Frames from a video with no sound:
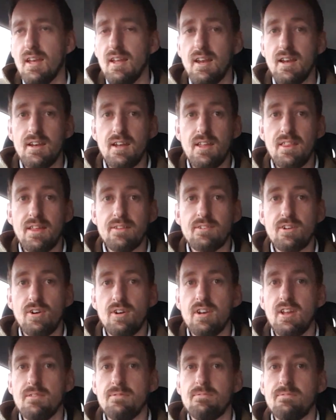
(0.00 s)
I know they've
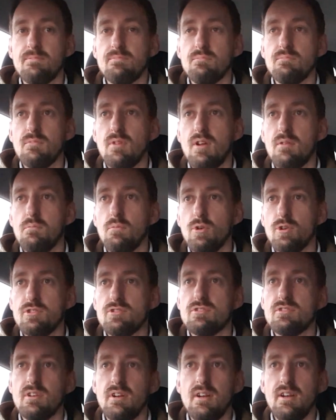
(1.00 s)
got enough
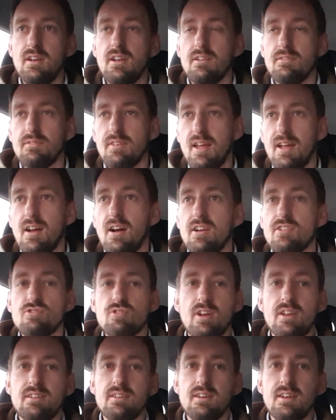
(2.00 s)
moisture, and they're
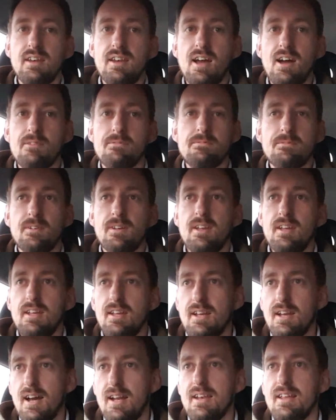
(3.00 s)
hydrated enough,
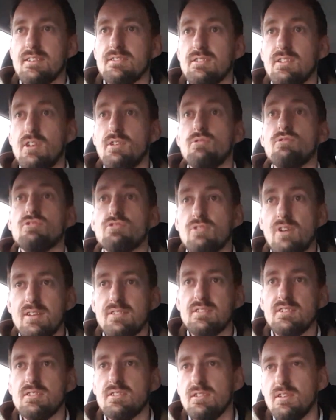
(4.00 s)
and there's no
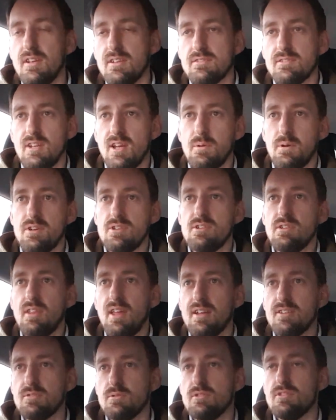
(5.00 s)
stress issue, there's no issue
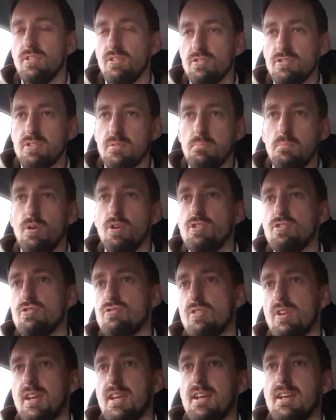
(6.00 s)
there. So as long as you're
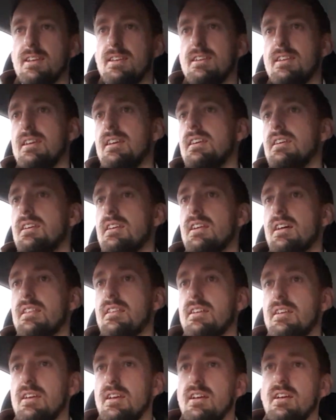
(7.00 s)
monitoring it,
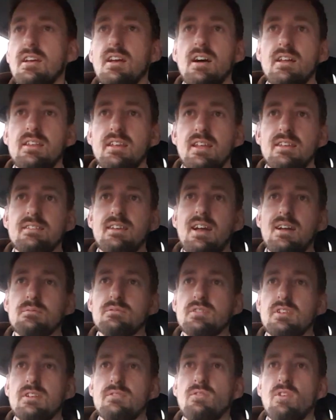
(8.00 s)
I think it's
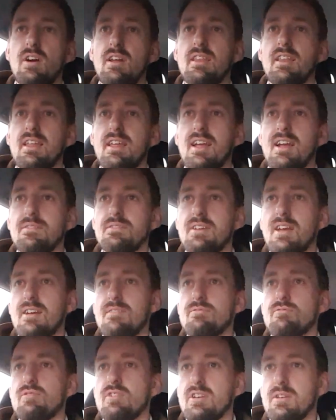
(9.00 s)
absolutely right that they have to
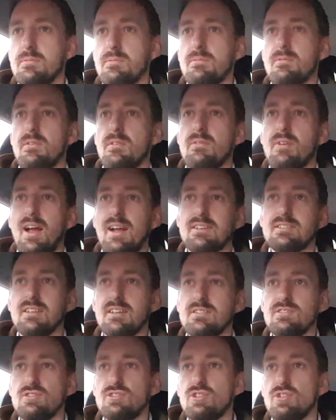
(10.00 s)
have freedom of
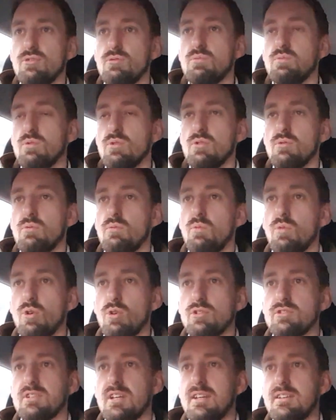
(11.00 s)
access to
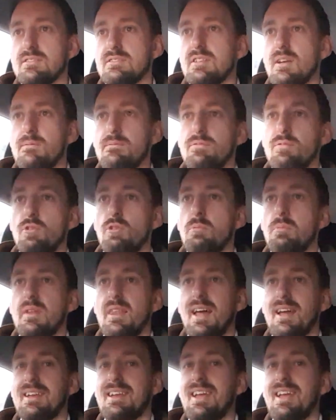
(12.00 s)
water in some form, but